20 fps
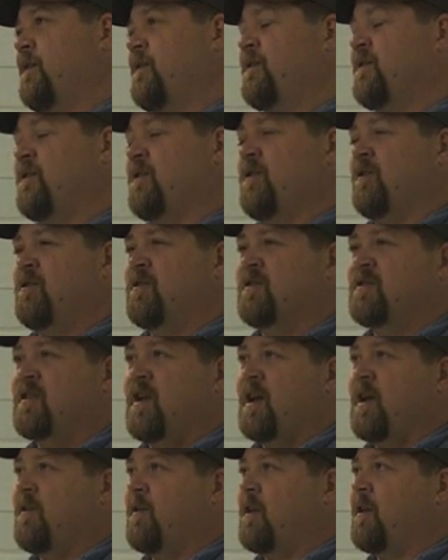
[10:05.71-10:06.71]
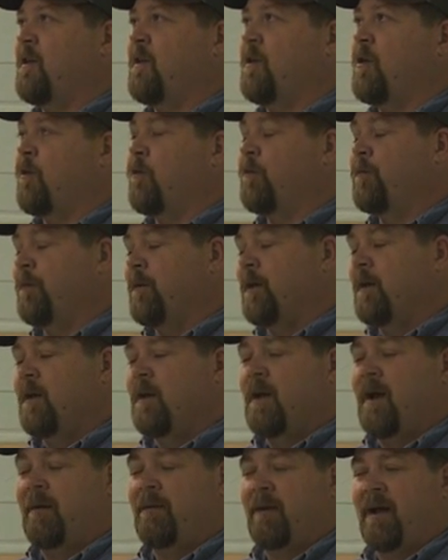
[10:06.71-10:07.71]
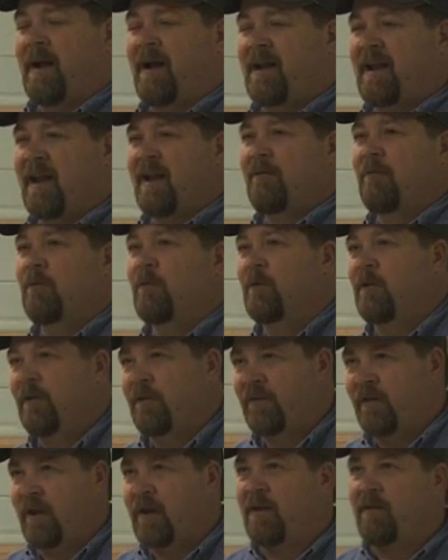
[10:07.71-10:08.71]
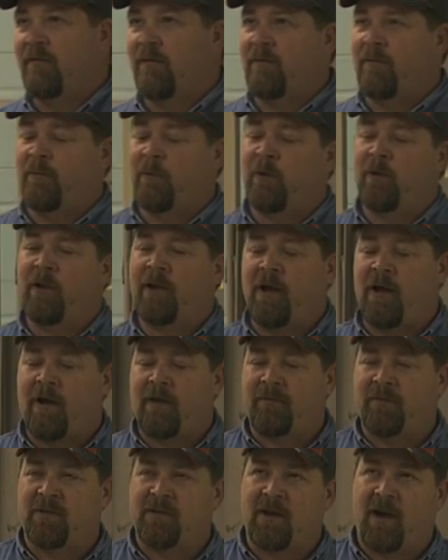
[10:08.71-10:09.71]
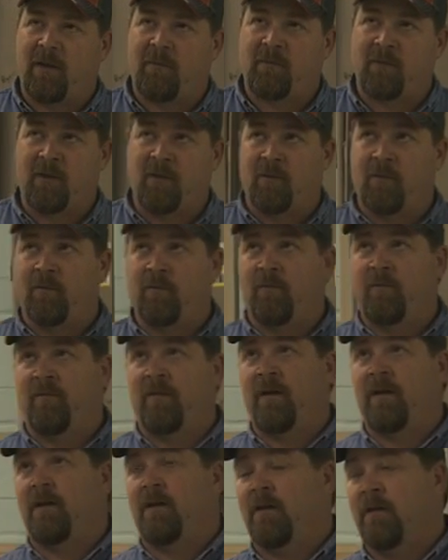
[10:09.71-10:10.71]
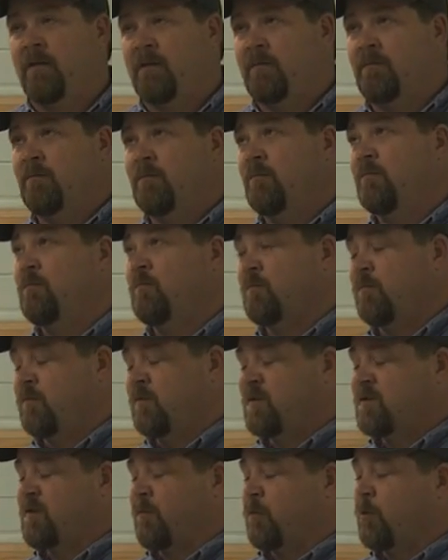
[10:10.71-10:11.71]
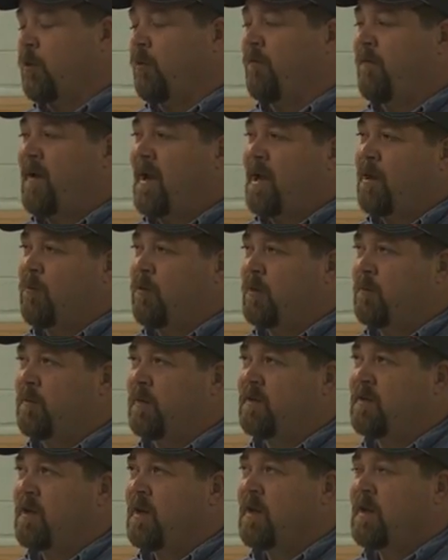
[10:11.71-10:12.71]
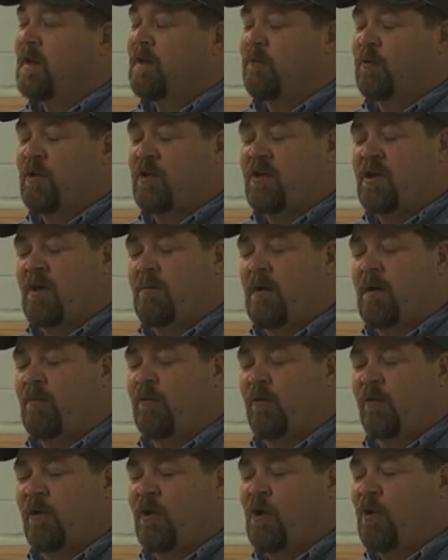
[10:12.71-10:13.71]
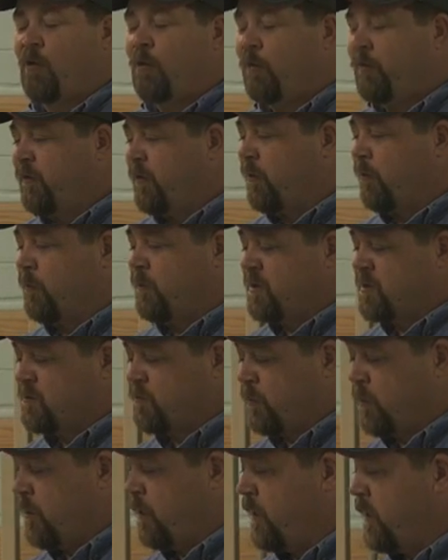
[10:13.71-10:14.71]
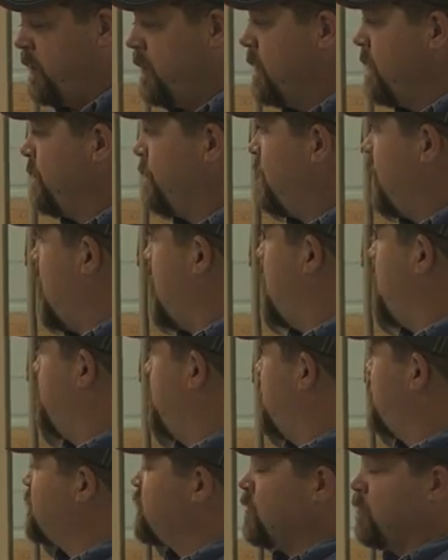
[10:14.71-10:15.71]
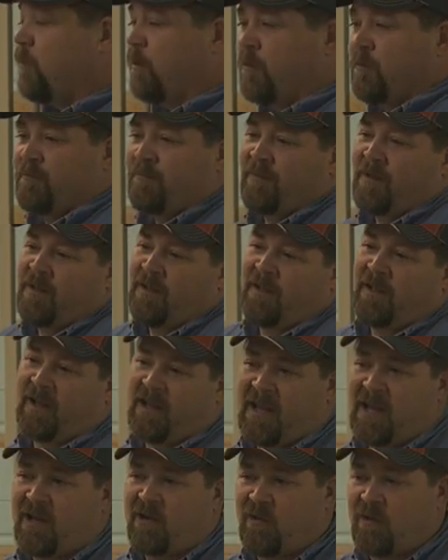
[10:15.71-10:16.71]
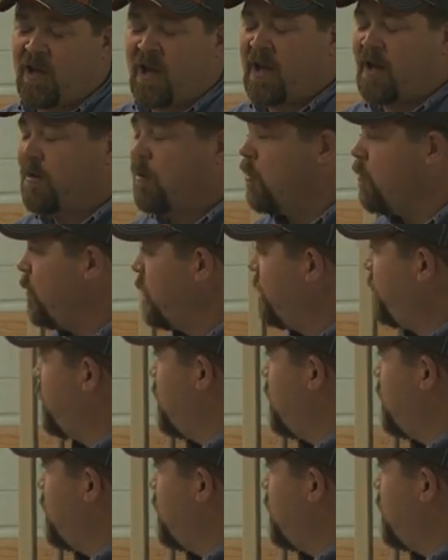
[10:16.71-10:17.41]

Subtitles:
to say that, I can't even really think of a really off the top, just a real vague one, but when you come up with goals that are just really not measurable, again, you can't know if